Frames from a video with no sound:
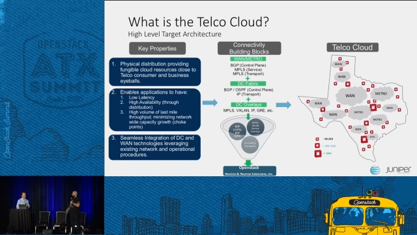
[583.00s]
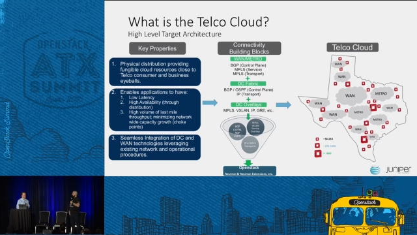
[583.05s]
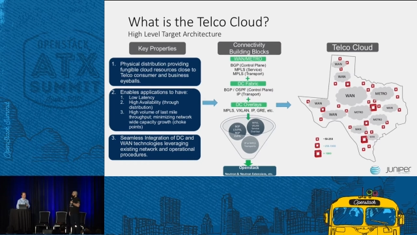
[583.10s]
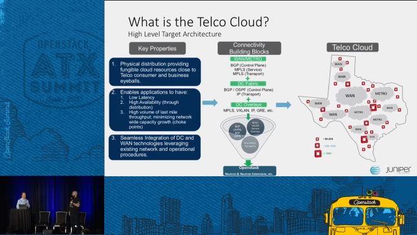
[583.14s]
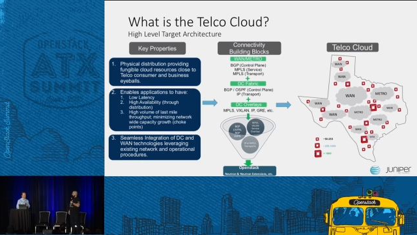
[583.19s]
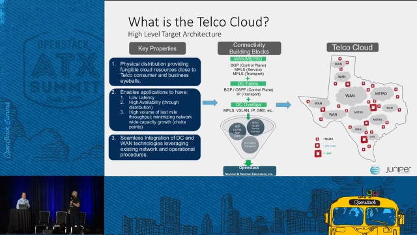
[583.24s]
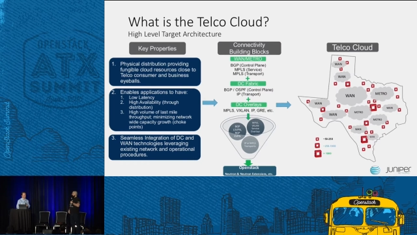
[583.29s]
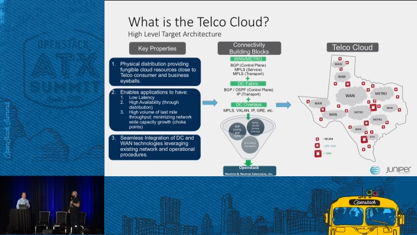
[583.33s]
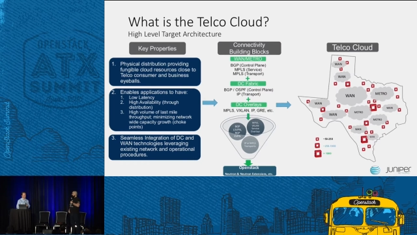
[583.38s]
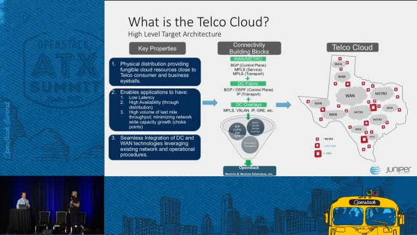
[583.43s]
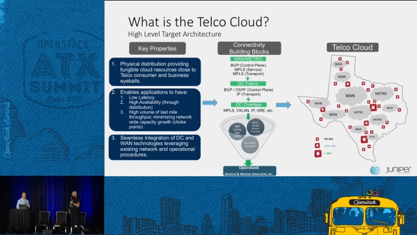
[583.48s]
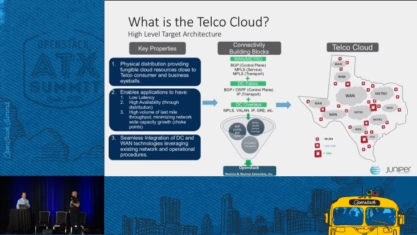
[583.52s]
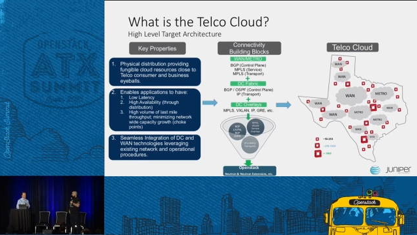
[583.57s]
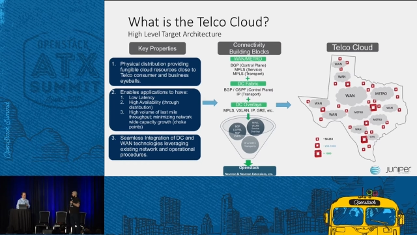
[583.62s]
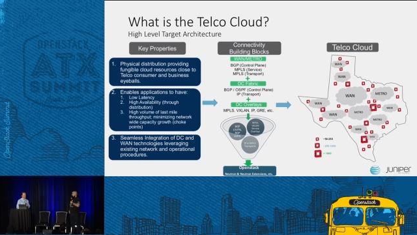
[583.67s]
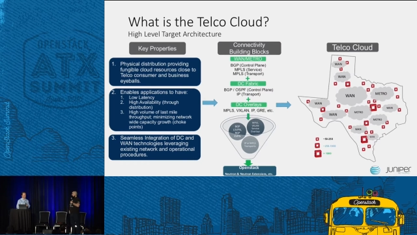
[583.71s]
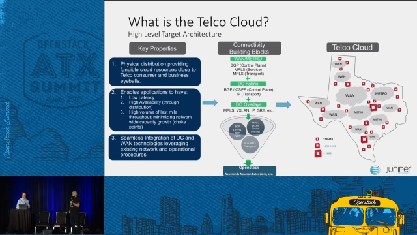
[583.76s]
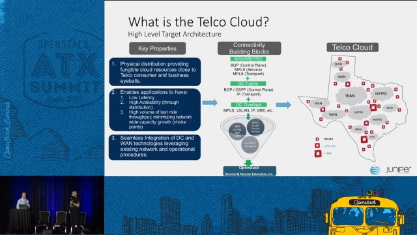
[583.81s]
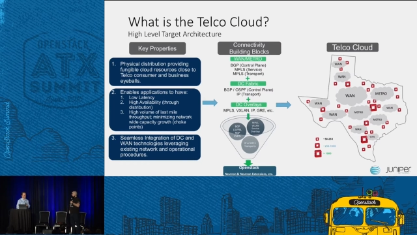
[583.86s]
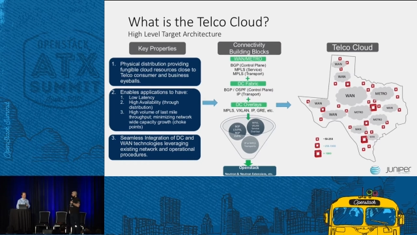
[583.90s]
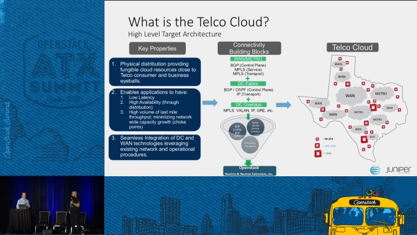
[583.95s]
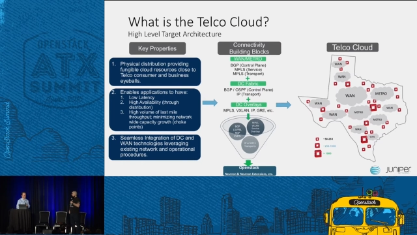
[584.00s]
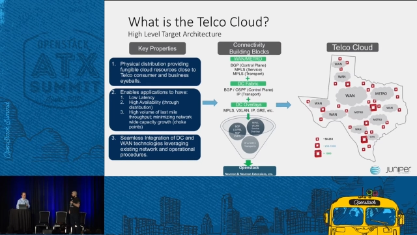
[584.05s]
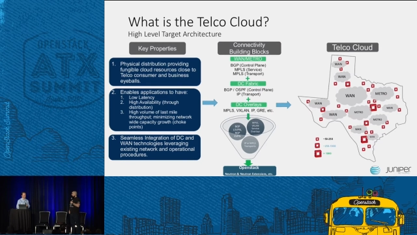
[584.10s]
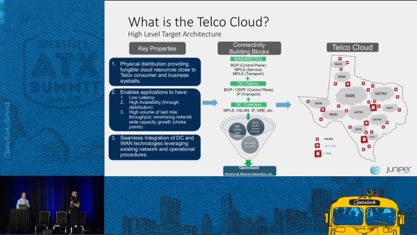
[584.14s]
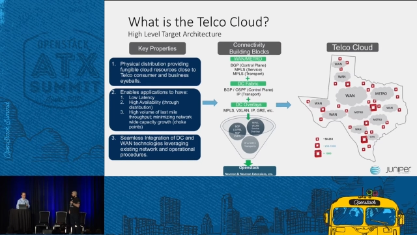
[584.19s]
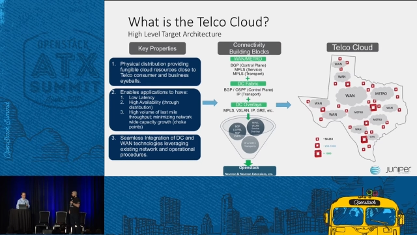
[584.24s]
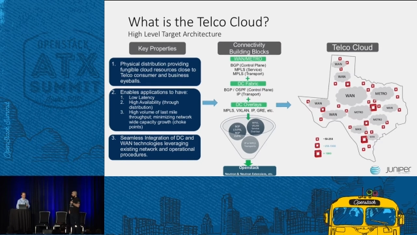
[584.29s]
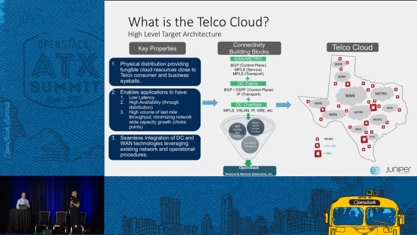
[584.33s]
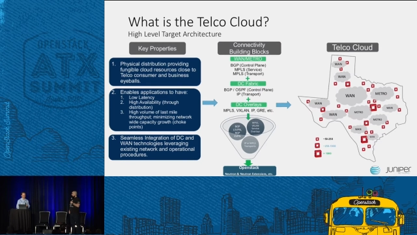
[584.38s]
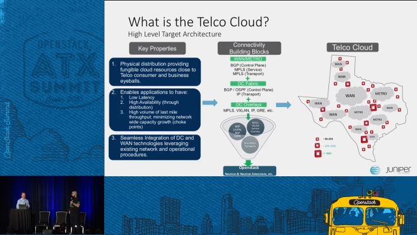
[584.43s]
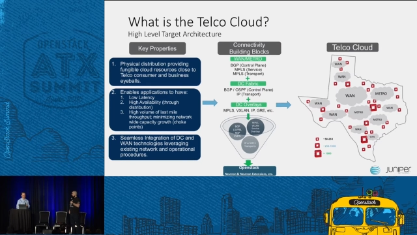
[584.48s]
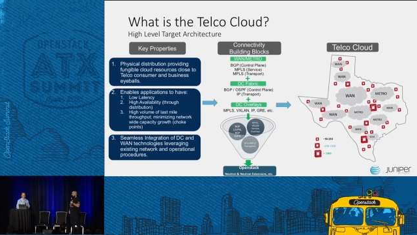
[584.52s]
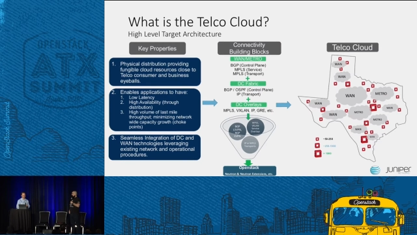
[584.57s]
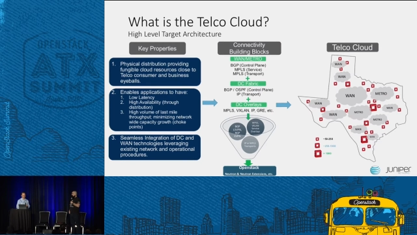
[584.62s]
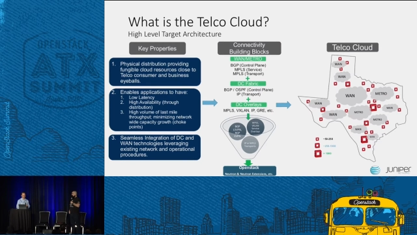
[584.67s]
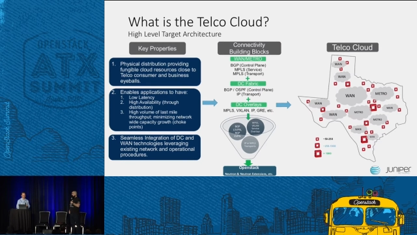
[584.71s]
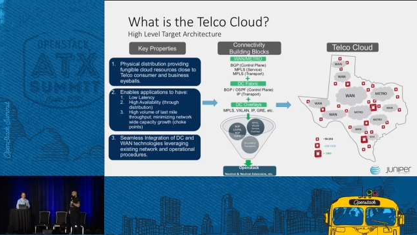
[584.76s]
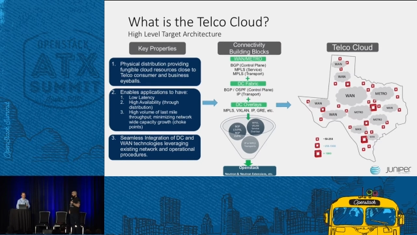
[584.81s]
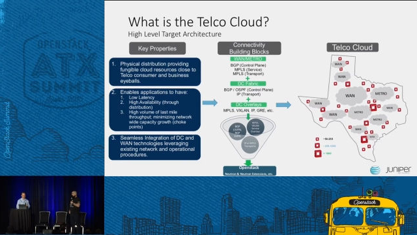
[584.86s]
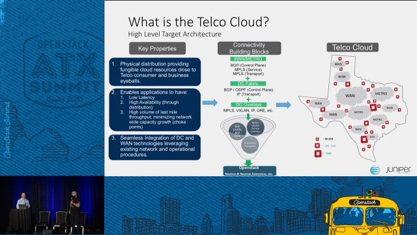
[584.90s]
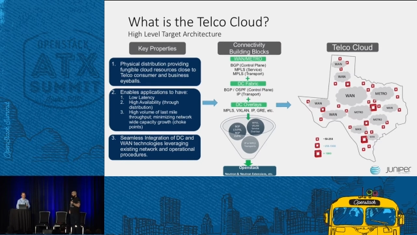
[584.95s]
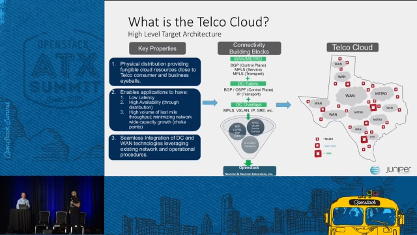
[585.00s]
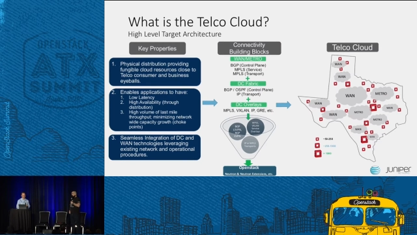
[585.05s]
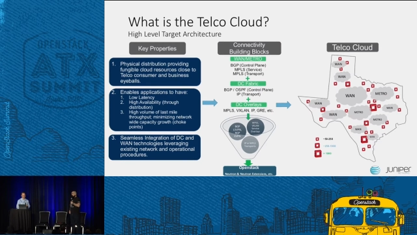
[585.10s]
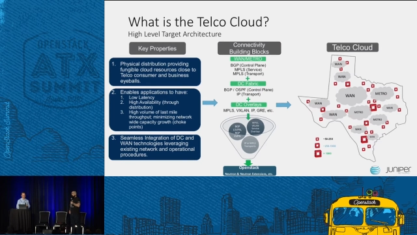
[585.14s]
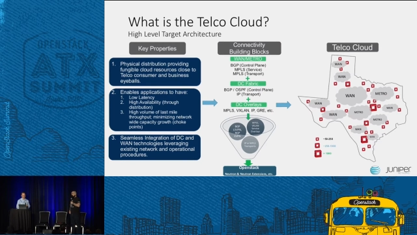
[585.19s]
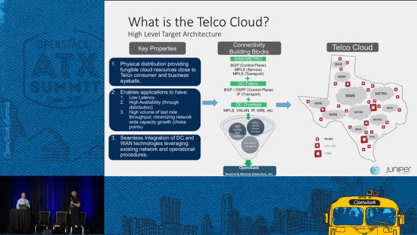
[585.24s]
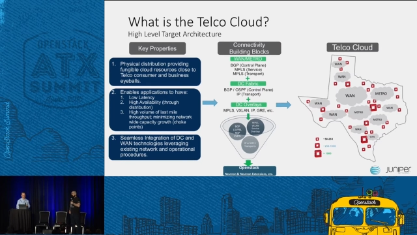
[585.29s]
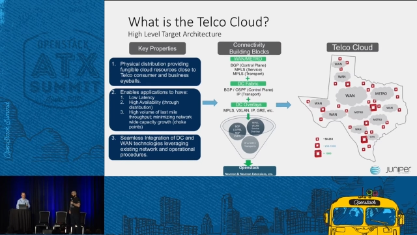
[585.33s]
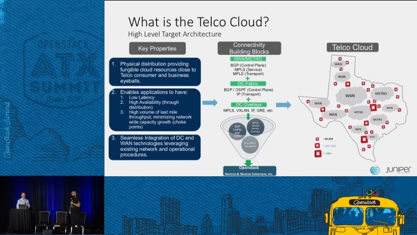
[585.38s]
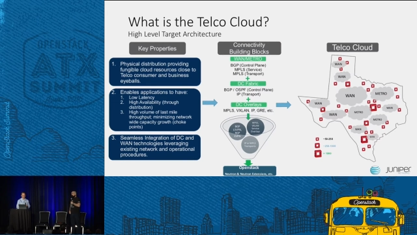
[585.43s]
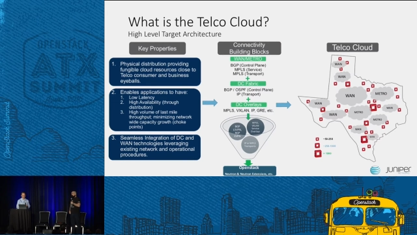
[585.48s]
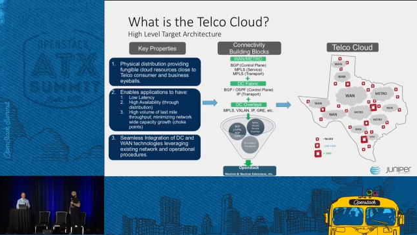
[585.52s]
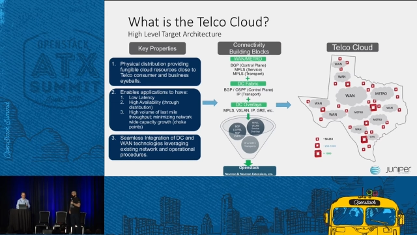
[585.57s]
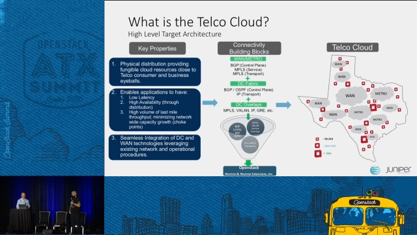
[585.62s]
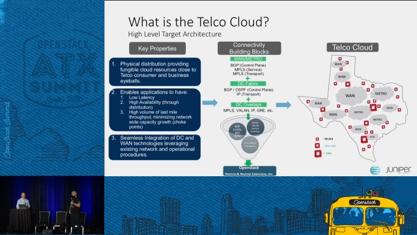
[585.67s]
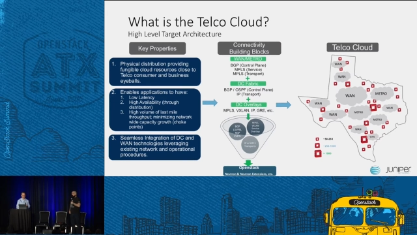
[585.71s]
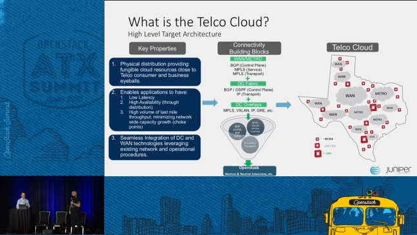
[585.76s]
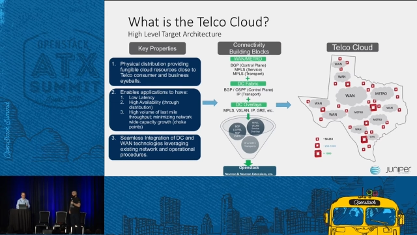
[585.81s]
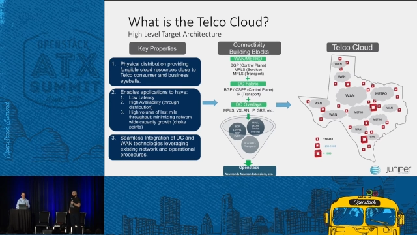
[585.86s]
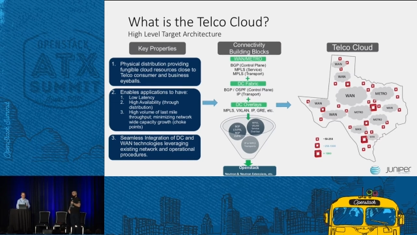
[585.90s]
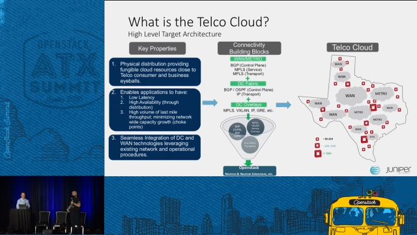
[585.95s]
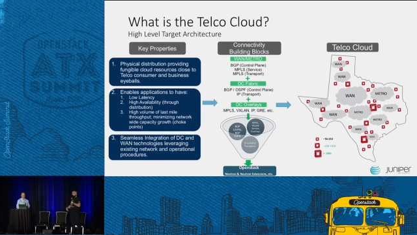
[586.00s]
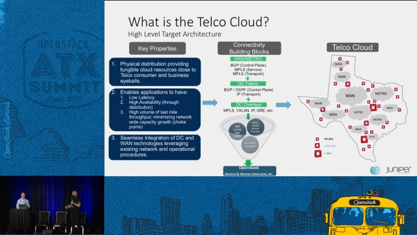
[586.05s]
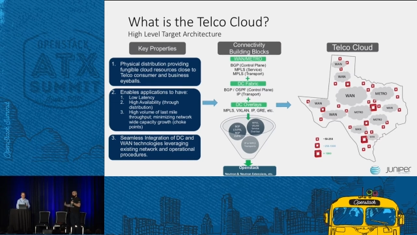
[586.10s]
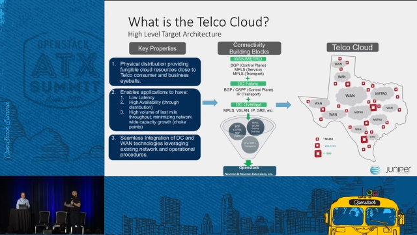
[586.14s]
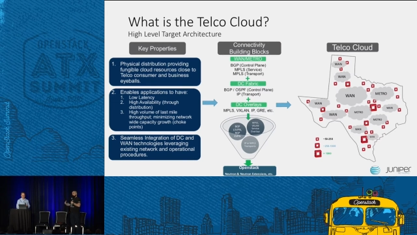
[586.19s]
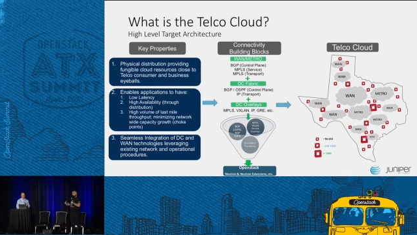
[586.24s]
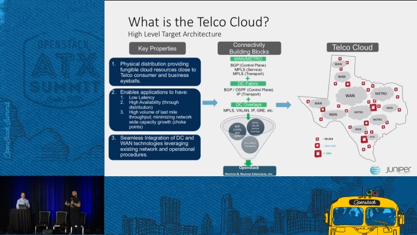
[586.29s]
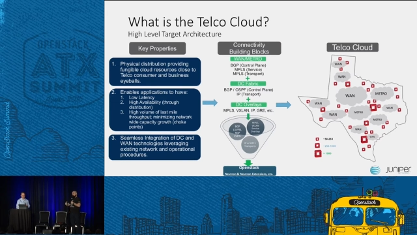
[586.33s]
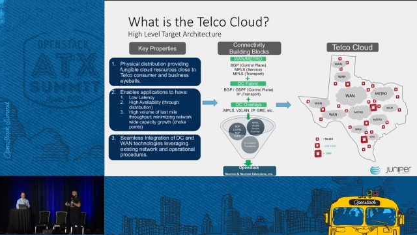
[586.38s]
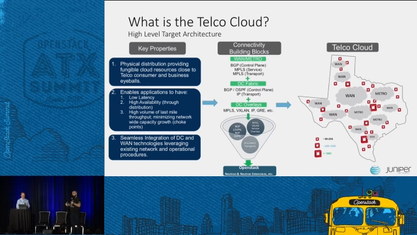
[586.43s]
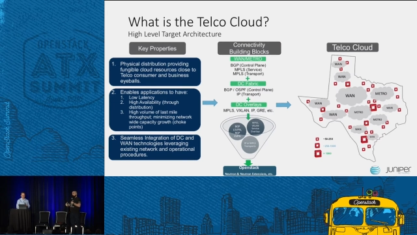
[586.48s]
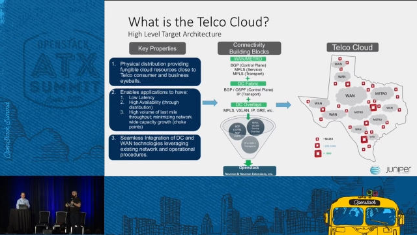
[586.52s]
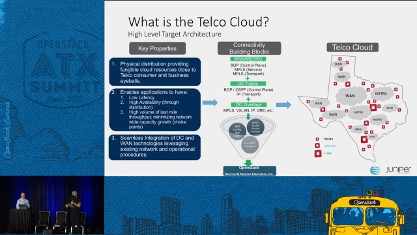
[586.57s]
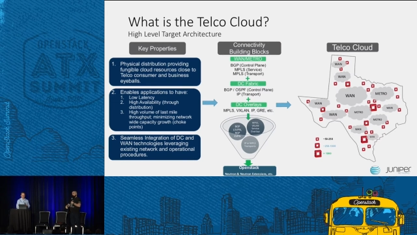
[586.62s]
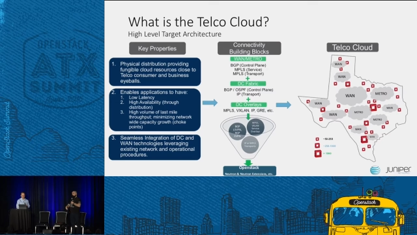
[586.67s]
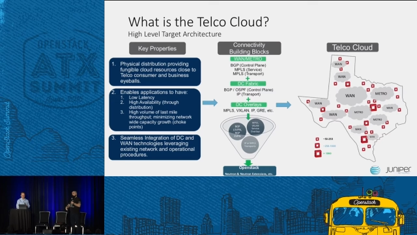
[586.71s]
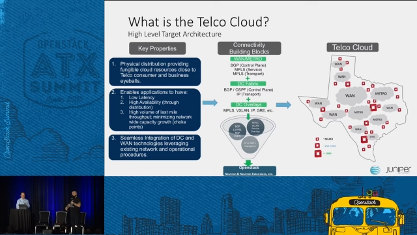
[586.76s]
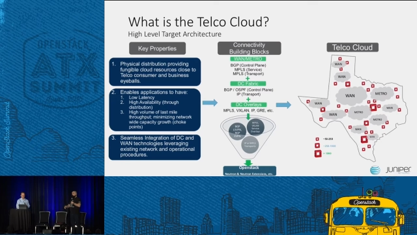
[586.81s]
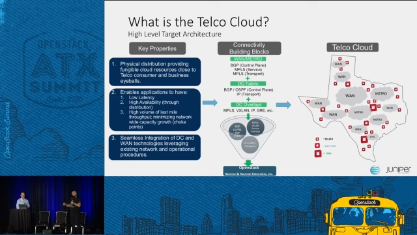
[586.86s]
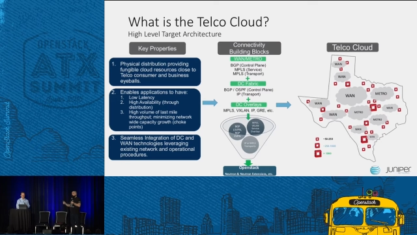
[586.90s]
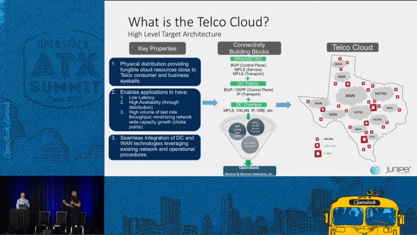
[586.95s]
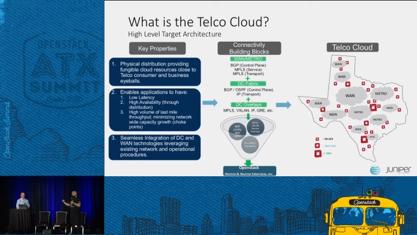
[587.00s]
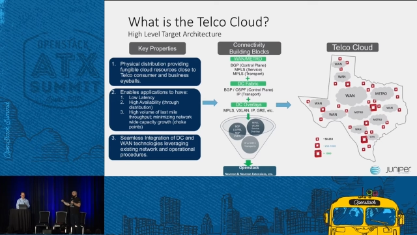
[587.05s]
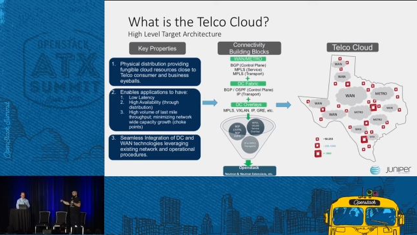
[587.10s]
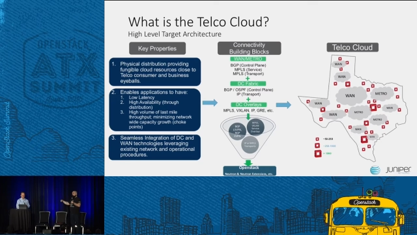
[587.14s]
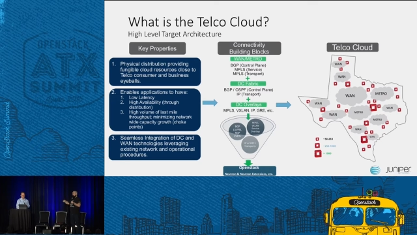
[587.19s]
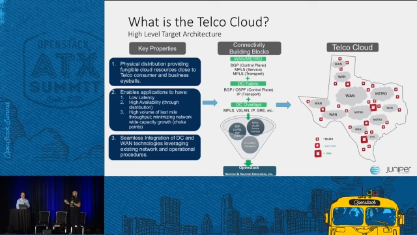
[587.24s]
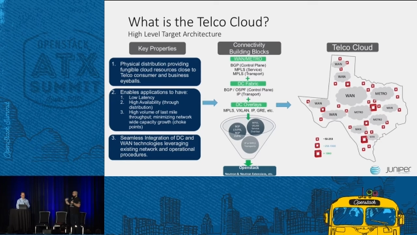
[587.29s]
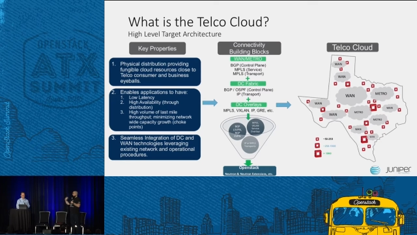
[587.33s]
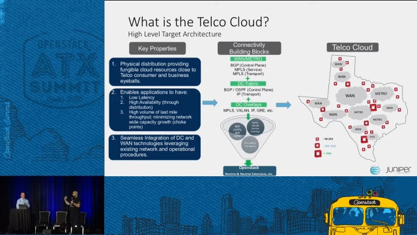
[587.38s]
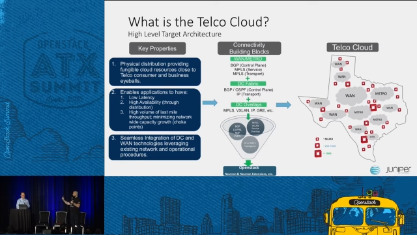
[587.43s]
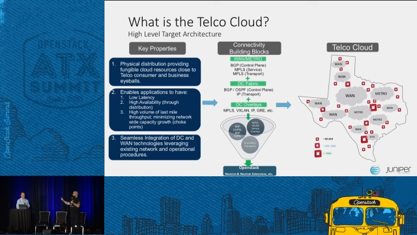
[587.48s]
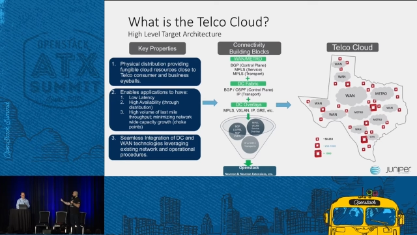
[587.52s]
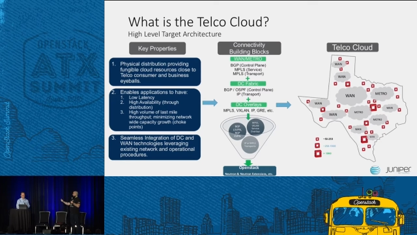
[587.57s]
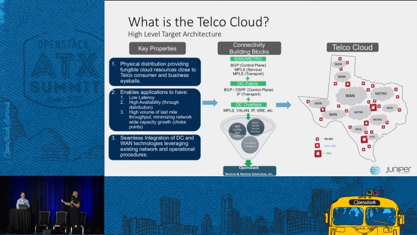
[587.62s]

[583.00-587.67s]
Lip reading: [unreadable: no face in view]